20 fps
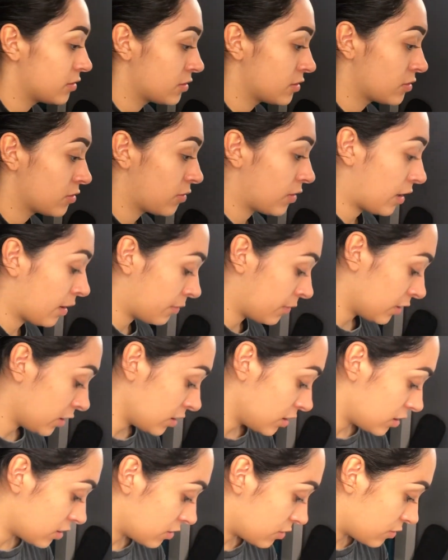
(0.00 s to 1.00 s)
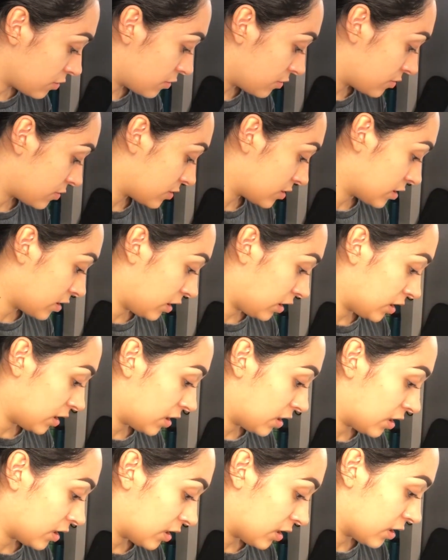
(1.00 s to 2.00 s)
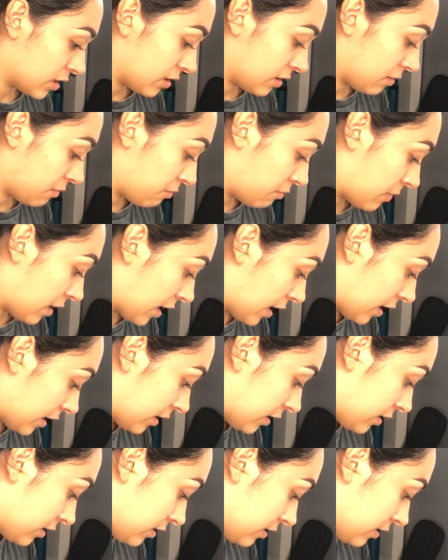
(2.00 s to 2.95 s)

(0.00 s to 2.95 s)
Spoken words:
So I'm gonna use the MAC